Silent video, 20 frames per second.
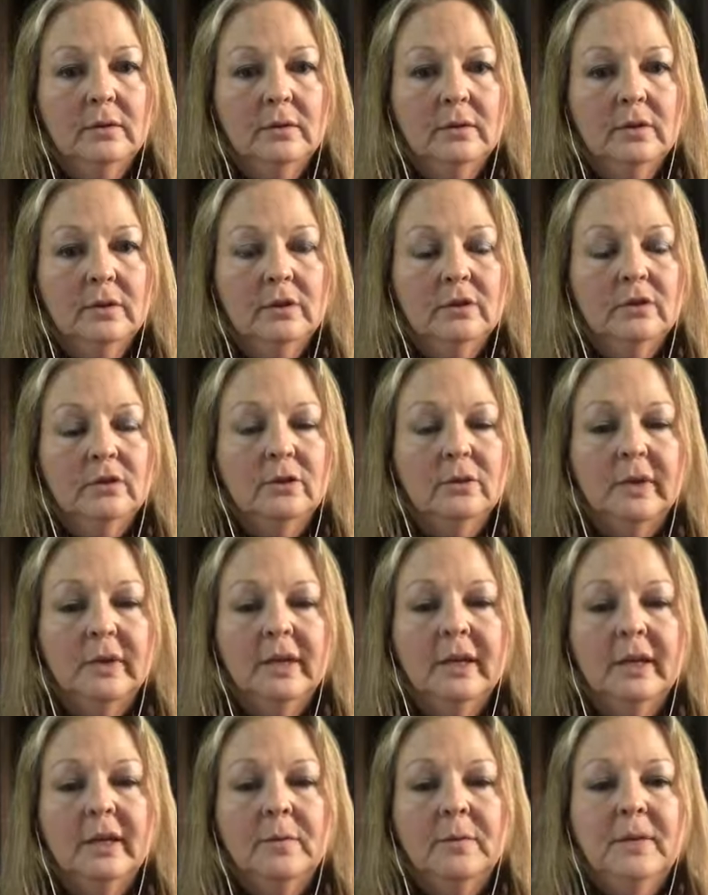So
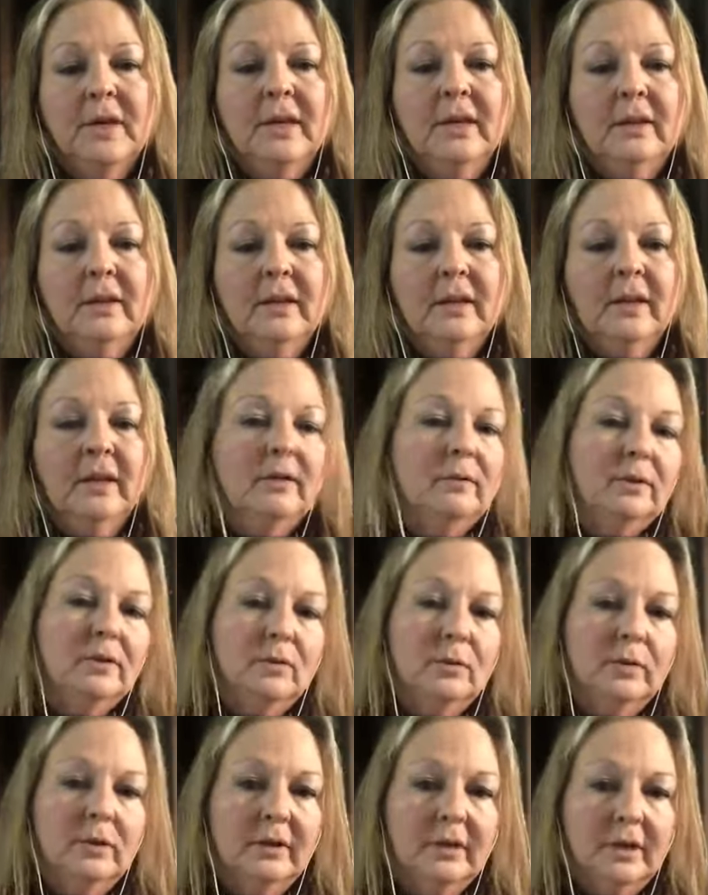anybody that I was
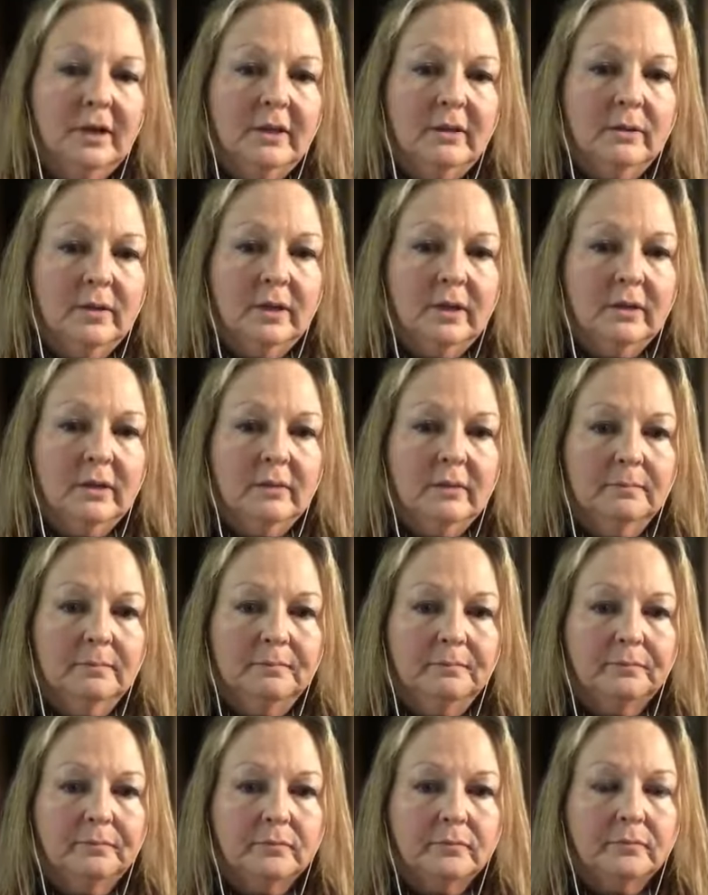working with,
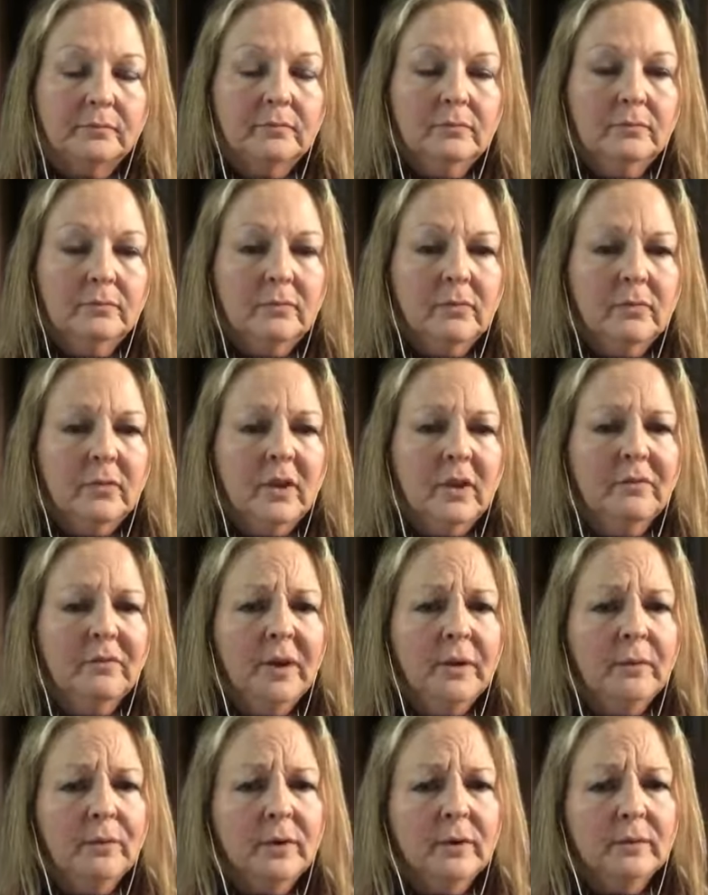if they
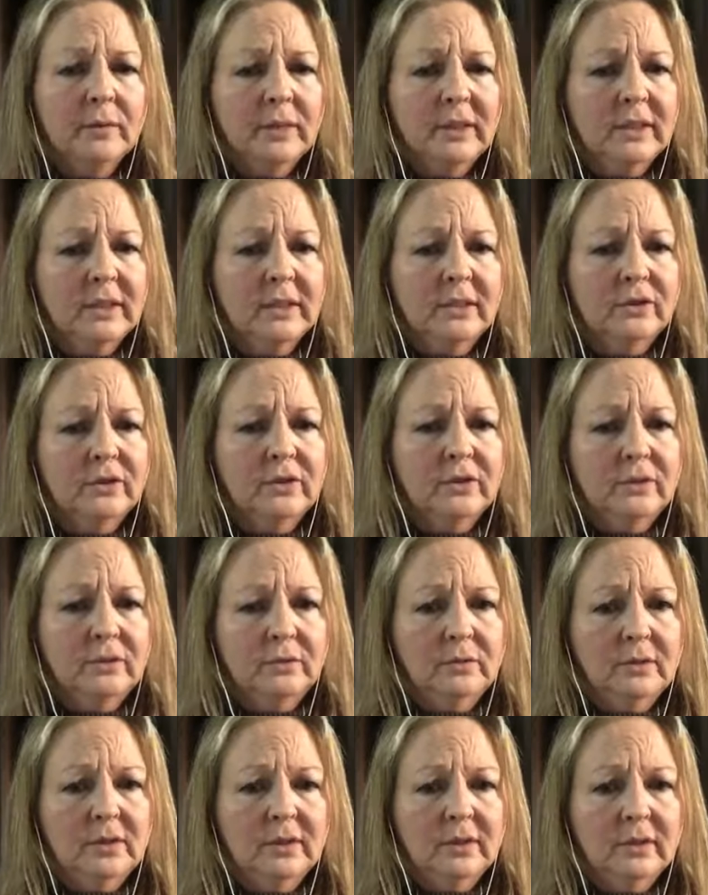weren't really astute
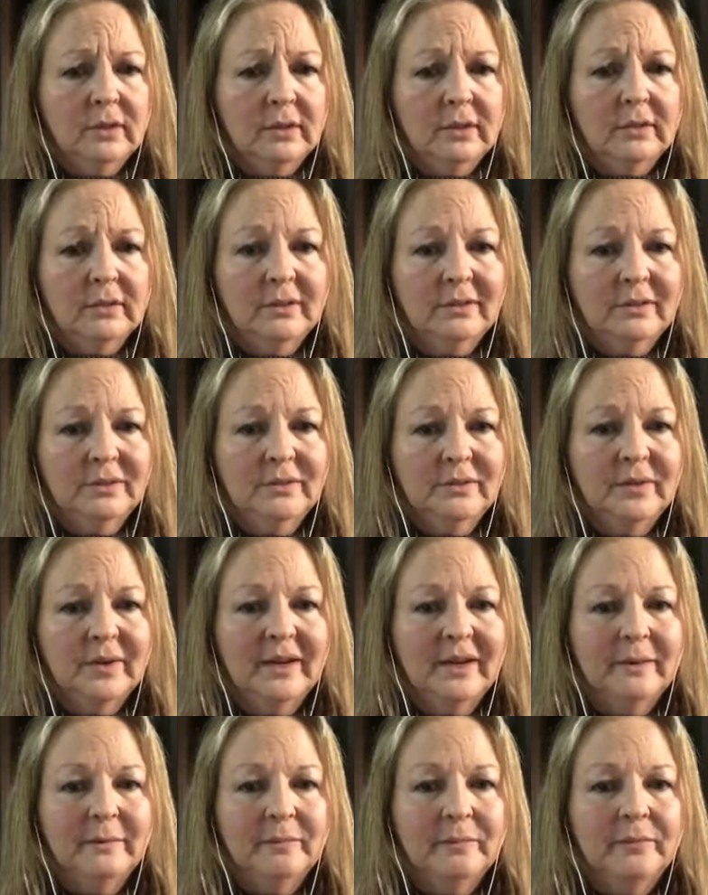in this, right,
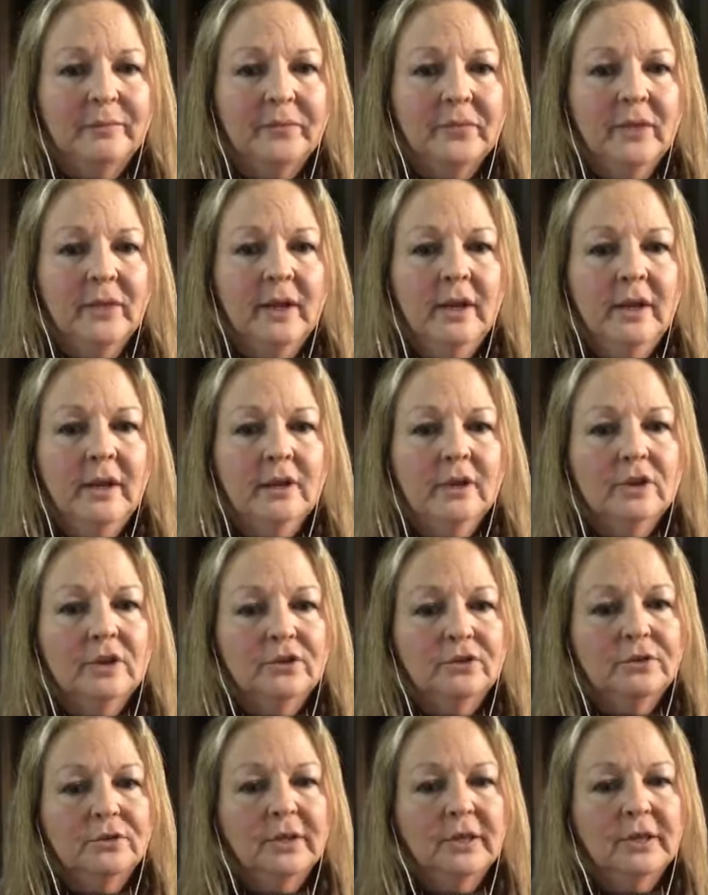could
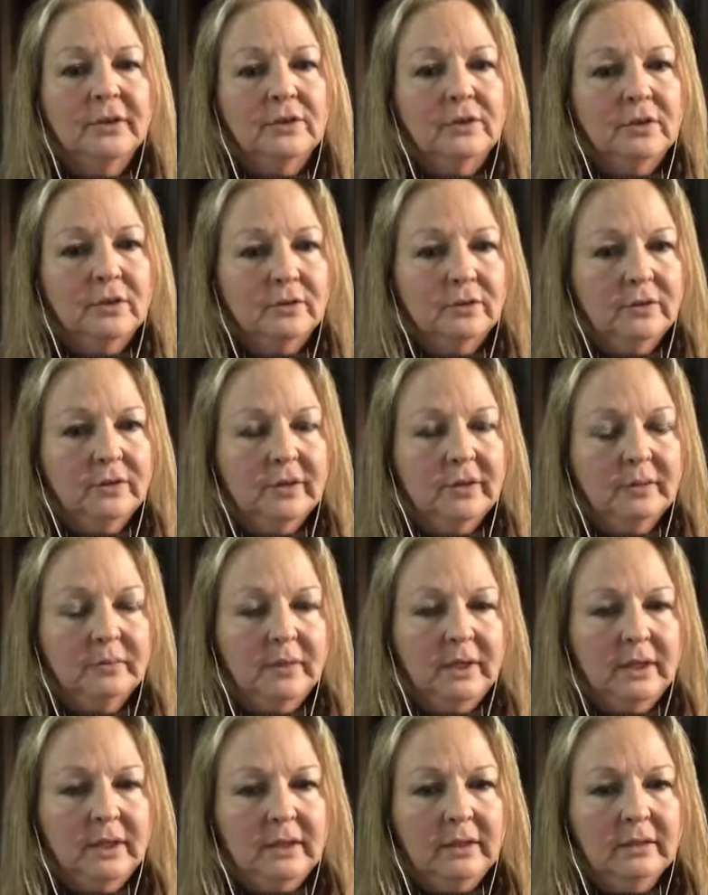trigger those in
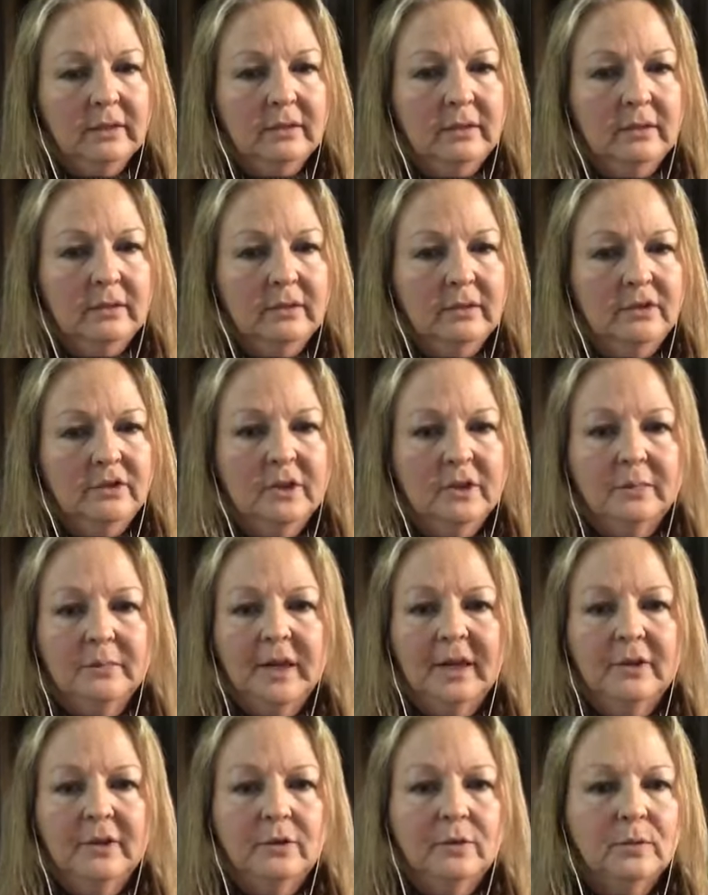me just by
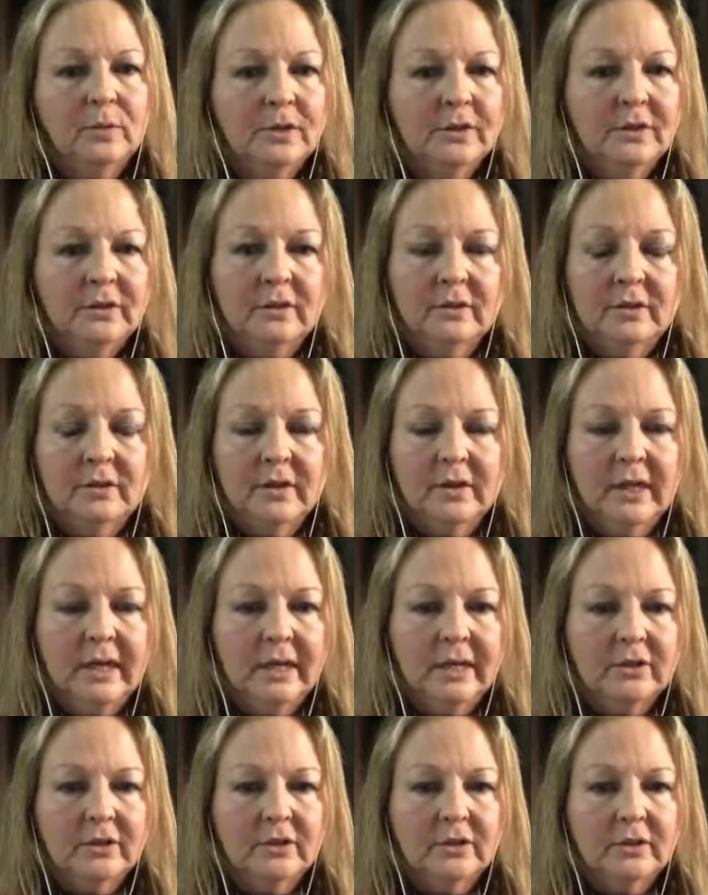their words and their
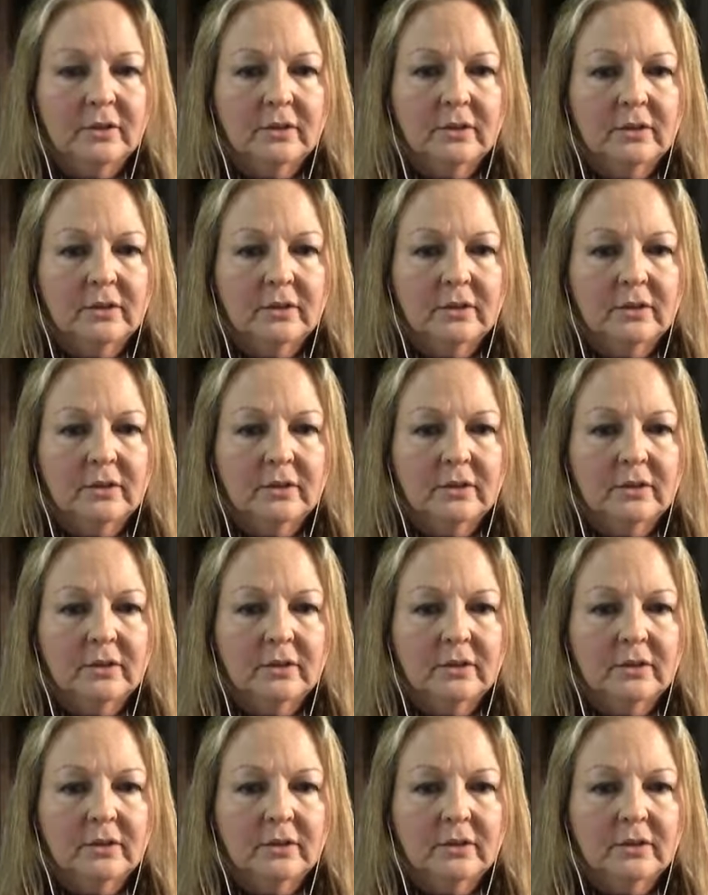actions.